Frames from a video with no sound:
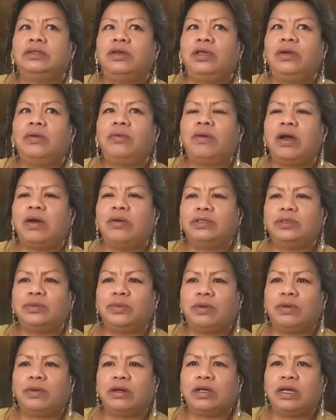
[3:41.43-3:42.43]
you were always
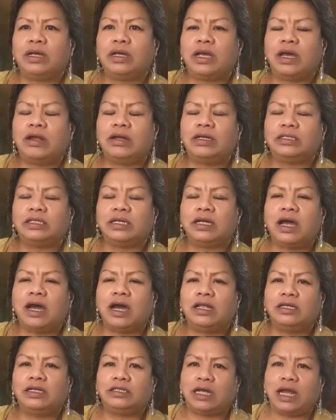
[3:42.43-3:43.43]
working out as a
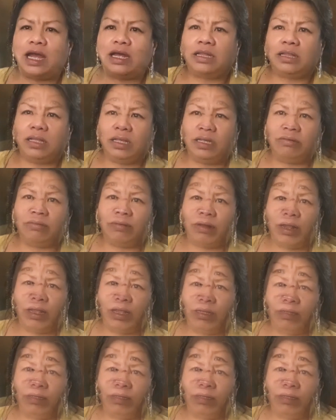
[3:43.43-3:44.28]
college athlete. Where did you right? go to